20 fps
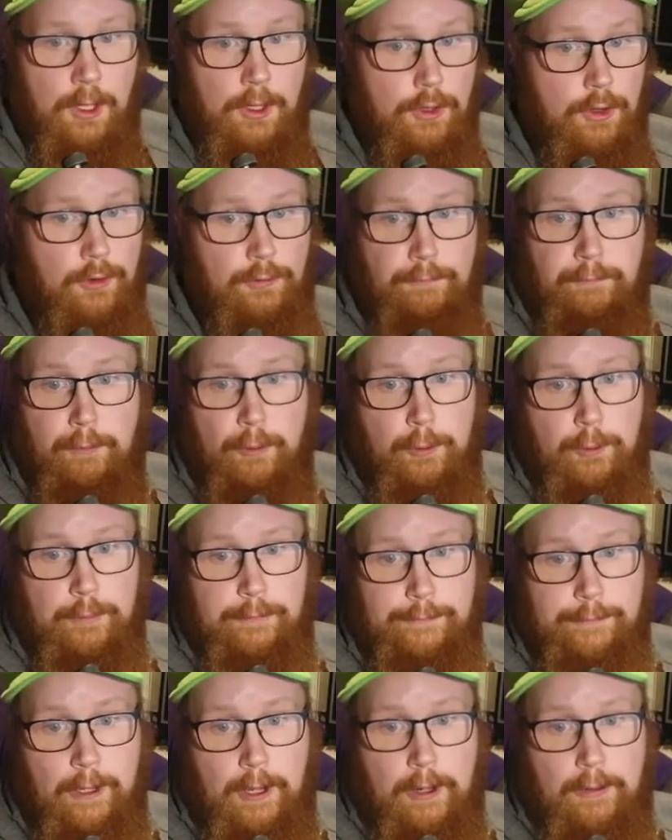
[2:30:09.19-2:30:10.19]
The 4
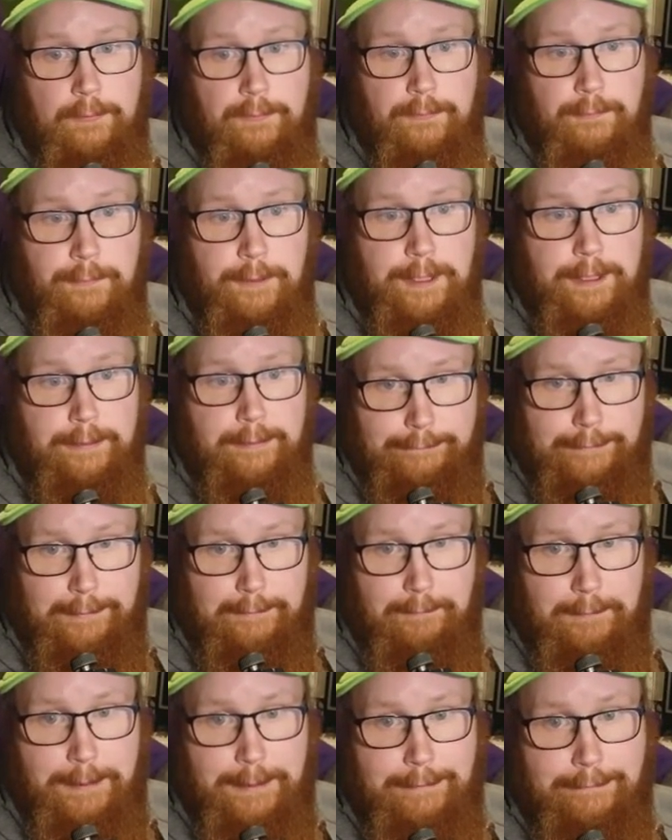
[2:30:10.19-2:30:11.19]
star Wiggler will
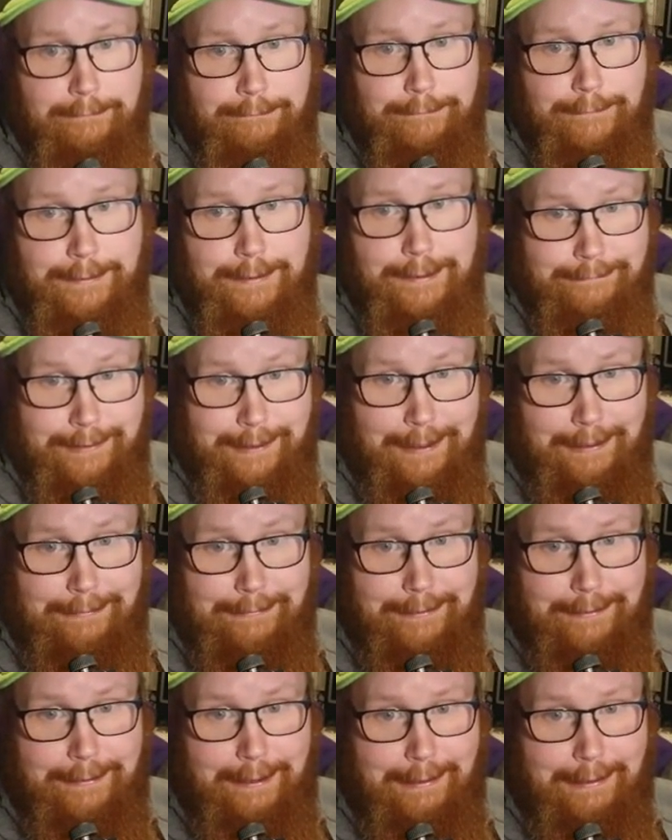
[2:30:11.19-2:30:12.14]
be defeated.